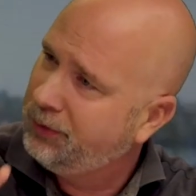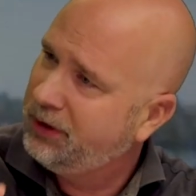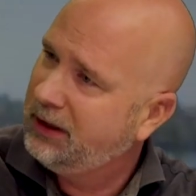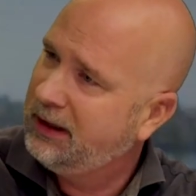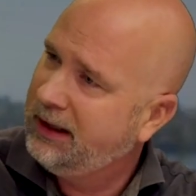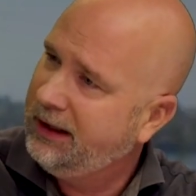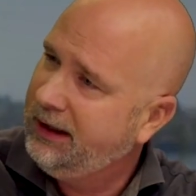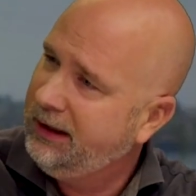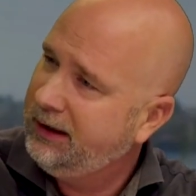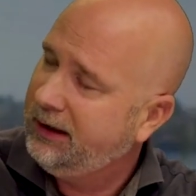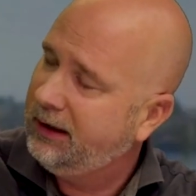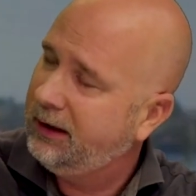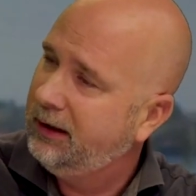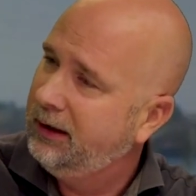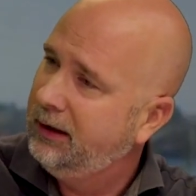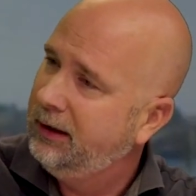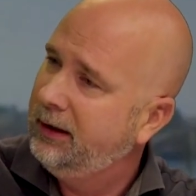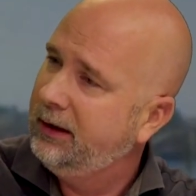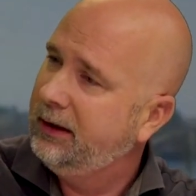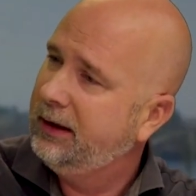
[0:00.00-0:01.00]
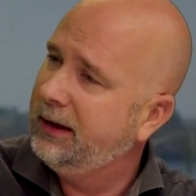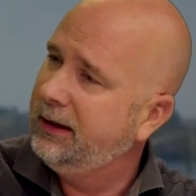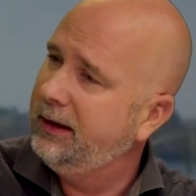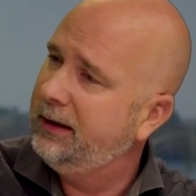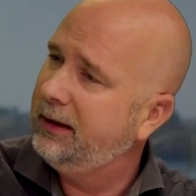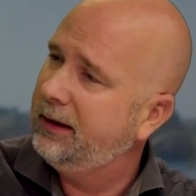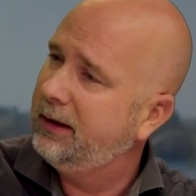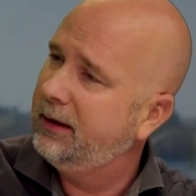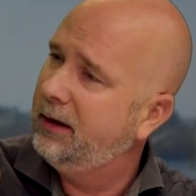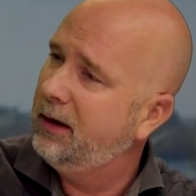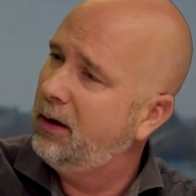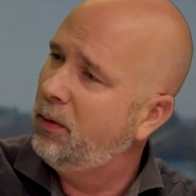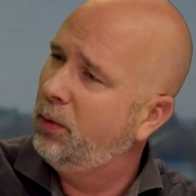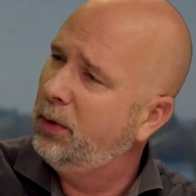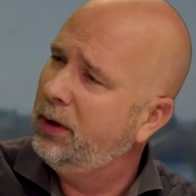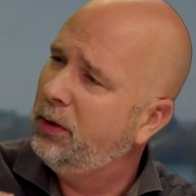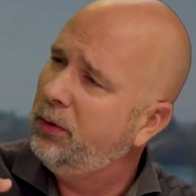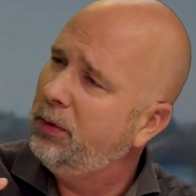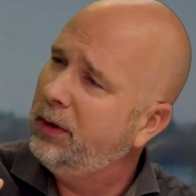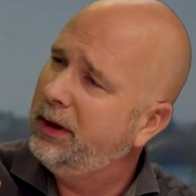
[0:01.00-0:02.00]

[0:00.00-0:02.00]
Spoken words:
the lake. Can it? Will